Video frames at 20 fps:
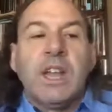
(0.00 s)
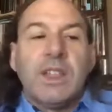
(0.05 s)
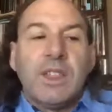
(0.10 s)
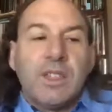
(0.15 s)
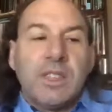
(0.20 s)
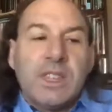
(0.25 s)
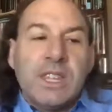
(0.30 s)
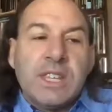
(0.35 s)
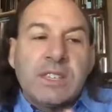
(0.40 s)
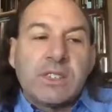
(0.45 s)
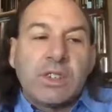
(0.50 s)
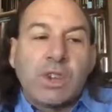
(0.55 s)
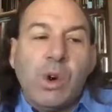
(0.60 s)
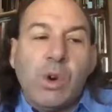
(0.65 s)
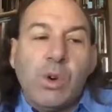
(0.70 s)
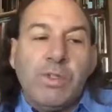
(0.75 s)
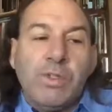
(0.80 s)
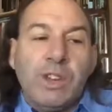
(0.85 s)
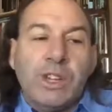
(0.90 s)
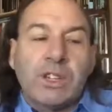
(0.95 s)
this
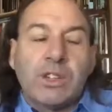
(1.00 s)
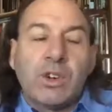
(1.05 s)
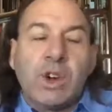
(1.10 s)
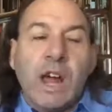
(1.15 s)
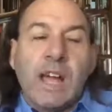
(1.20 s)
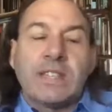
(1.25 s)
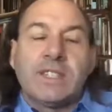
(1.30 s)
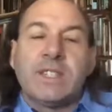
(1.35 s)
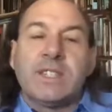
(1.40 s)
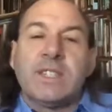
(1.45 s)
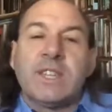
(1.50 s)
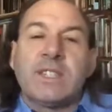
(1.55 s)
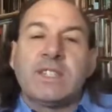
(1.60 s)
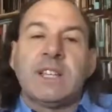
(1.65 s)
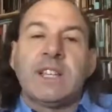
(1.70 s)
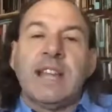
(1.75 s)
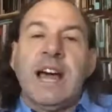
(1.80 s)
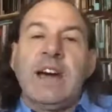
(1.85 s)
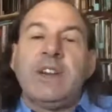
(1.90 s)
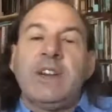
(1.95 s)
COVID crisis has
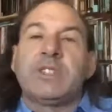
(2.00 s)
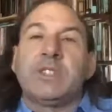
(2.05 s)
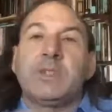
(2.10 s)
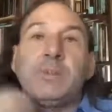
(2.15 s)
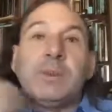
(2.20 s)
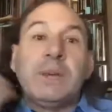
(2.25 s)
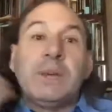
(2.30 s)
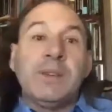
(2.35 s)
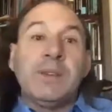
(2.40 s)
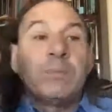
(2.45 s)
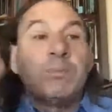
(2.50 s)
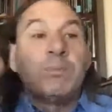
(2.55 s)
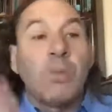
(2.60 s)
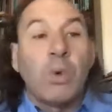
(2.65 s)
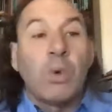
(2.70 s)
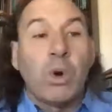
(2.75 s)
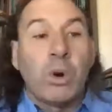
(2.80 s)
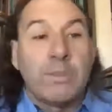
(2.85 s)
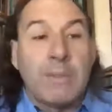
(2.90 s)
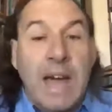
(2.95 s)
allowed us to be even
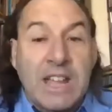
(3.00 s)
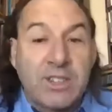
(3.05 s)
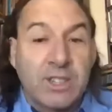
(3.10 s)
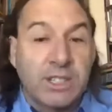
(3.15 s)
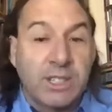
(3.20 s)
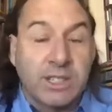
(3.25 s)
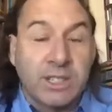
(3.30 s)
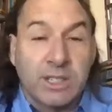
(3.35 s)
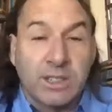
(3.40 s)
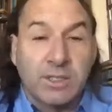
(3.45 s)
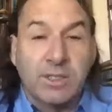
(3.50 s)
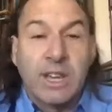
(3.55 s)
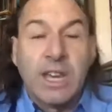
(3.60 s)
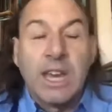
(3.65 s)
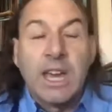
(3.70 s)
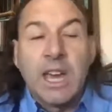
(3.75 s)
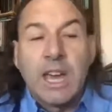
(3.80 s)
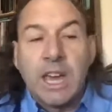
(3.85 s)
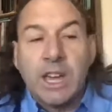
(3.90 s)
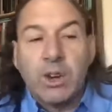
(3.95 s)
more imaginative
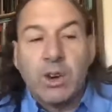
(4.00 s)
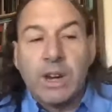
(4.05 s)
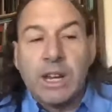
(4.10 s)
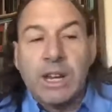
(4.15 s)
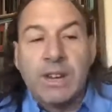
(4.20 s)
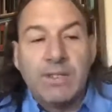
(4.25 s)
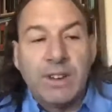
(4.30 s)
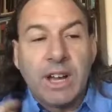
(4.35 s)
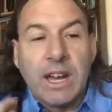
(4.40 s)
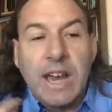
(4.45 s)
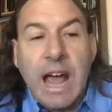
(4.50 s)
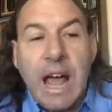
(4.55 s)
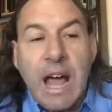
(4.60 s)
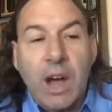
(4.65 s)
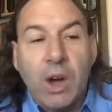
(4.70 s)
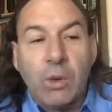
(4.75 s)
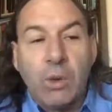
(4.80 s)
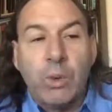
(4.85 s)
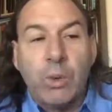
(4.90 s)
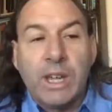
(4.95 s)
and creative on
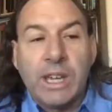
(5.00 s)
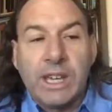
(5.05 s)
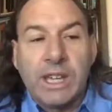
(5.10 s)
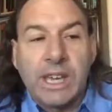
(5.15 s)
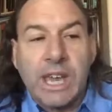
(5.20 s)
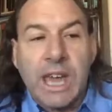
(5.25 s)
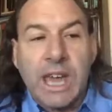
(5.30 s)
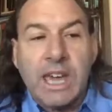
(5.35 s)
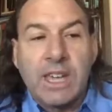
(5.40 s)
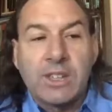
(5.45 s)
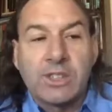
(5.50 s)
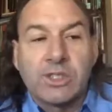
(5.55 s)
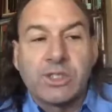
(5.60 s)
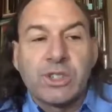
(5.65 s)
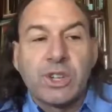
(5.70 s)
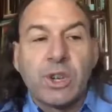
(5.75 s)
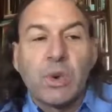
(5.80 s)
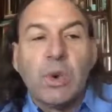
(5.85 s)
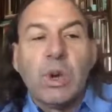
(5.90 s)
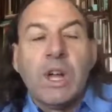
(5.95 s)
how we engage.
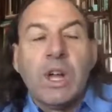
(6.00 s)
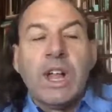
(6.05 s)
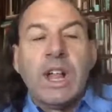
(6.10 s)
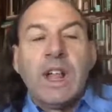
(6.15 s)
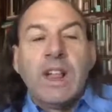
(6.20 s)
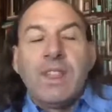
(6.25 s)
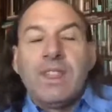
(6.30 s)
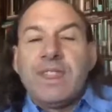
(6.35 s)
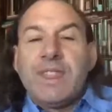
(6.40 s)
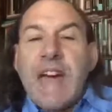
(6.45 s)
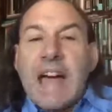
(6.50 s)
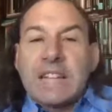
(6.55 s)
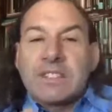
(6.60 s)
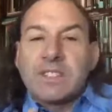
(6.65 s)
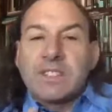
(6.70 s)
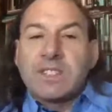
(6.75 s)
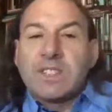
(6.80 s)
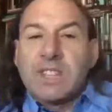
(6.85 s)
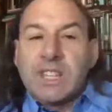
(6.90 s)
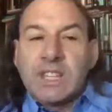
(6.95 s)
So
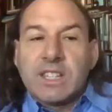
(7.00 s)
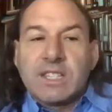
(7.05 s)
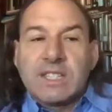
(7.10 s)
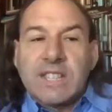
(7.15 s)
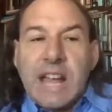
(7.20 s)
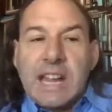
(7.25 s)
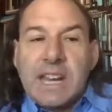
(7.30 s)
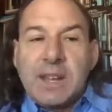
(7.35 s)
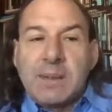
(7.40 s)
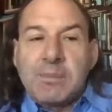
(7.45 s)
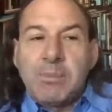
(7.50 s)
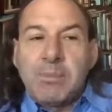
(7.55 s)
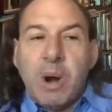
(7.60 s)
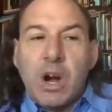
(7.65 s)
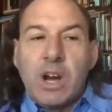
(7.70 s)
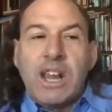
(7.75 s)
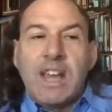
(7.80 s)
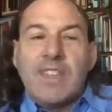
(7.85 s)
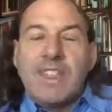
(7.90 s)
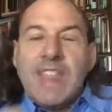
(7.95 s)
that's the exciting
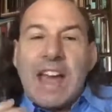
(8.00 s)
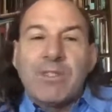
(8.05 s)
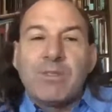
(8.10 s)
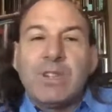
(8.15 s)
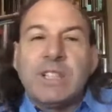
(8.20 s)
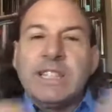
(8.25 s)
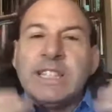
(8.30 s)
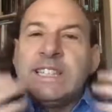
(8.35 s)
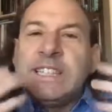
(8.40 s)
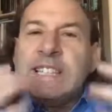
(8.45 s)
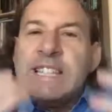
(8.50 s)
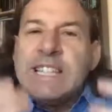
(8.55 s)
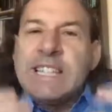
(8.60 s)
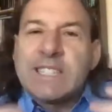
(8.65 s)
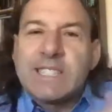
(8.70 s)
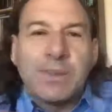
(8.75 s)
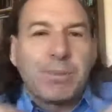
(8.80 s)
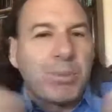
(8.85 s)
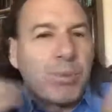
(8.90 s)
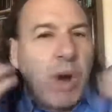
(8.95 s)
part. And that really
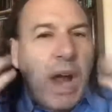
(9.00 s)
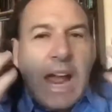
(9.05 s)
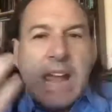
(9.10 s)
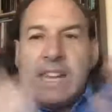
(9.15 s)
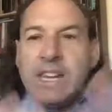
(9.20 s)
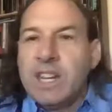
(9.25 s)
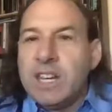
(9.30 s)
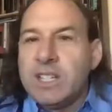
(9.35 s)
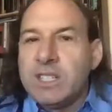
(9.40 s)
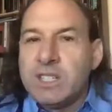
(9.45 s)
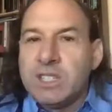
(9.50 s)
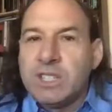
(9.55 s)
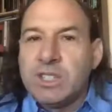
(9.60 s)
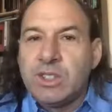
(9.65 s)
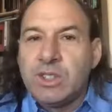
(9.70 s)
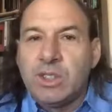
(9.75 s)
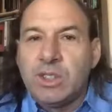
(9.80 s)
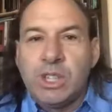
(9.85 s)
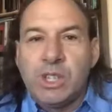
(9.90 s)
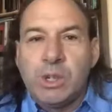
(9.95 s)
leads up right
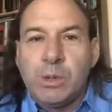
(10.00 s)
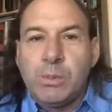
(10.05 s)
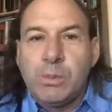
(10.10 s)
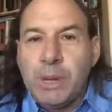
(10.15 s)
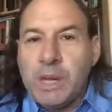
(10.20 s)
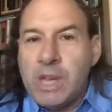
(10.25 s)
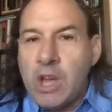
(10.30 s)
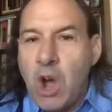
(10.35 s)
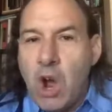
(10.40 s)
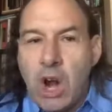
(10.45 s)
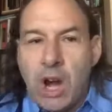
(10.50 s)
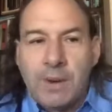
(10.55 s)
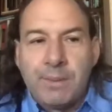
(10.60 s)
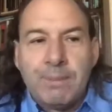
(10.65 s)
until the UPR.